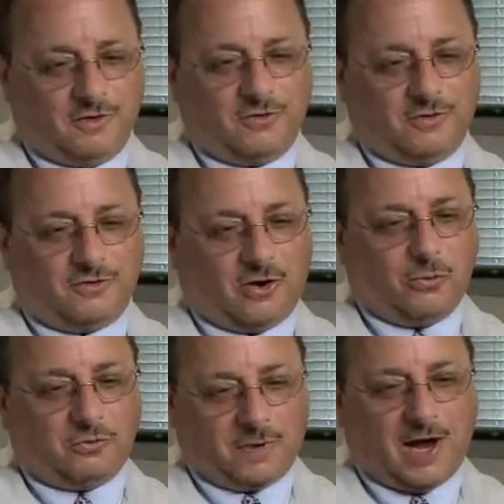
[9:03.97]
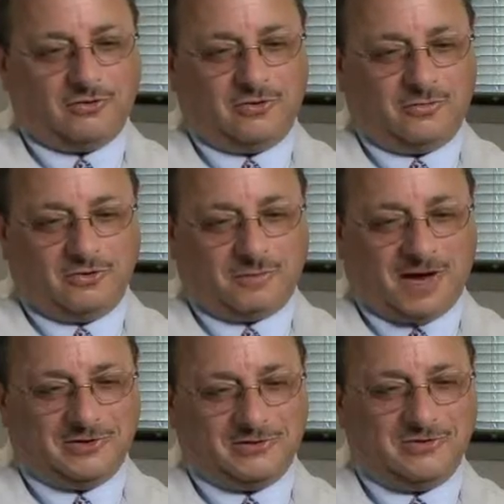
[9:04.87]
There's always positive
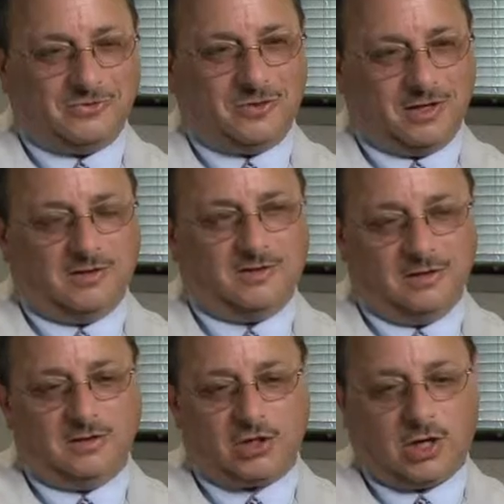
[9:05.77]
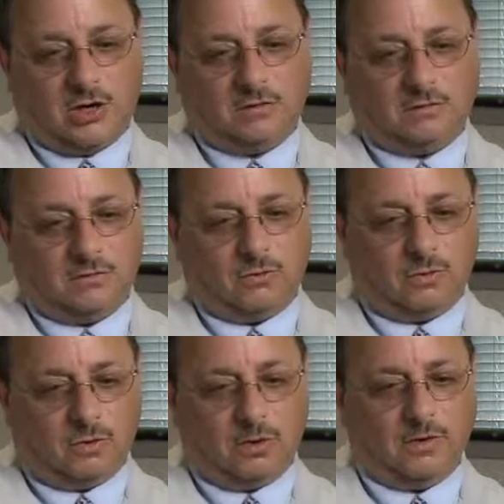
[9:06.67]
responses when they see the charts,
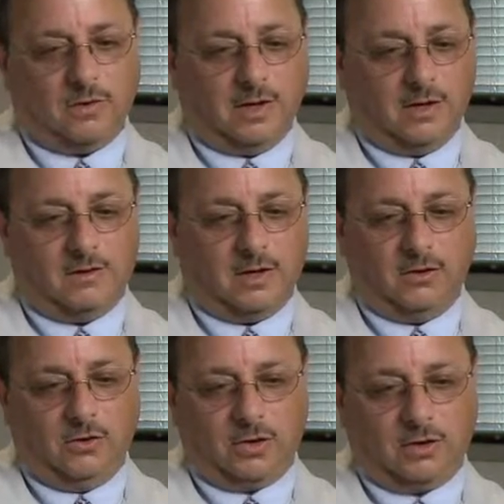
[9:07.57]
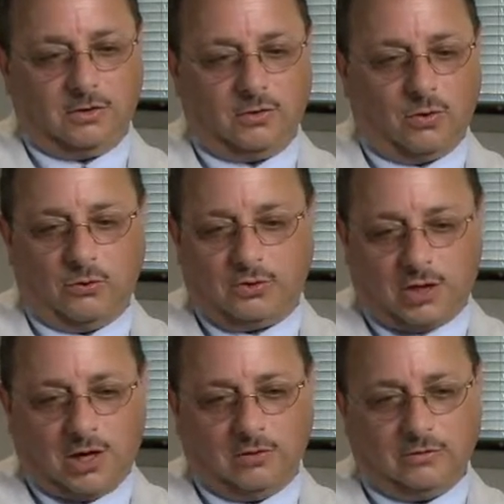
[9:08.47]
or they look at the growth
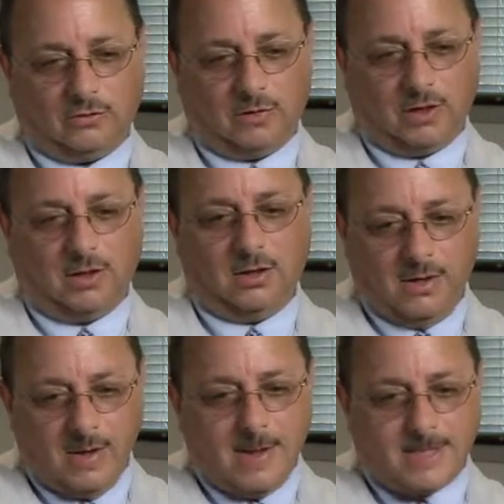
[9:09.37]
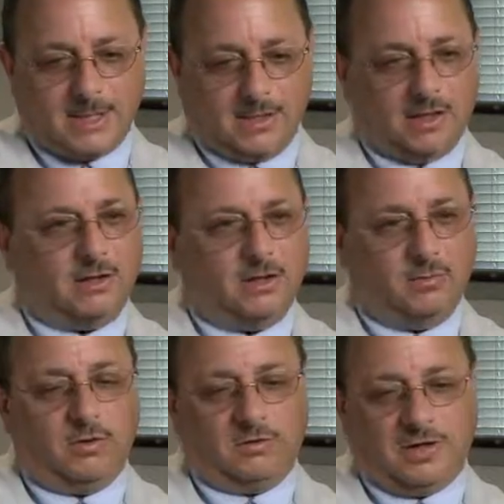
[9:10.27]
charts, or they can get the
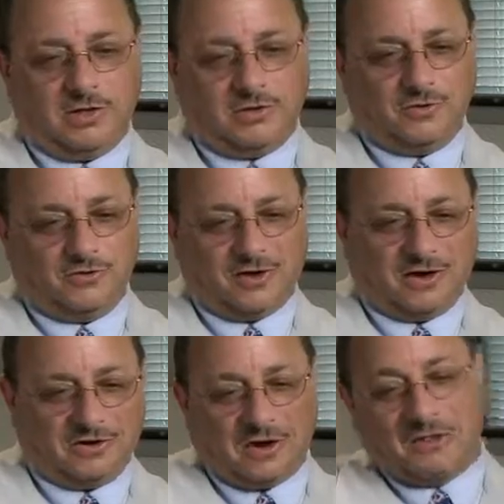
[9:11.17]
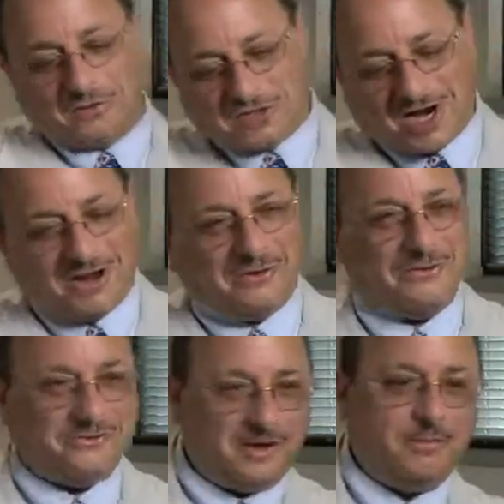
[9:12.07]
immunizations on another
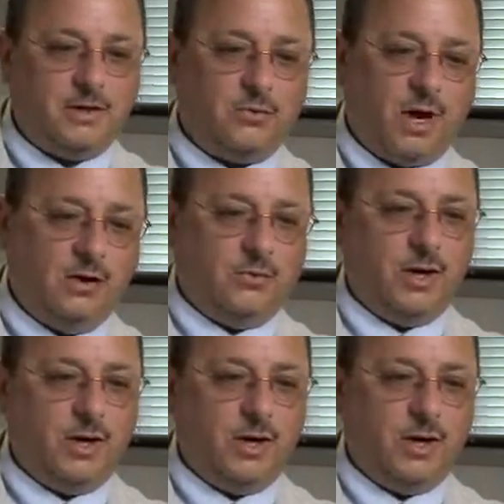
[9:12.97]
child or something right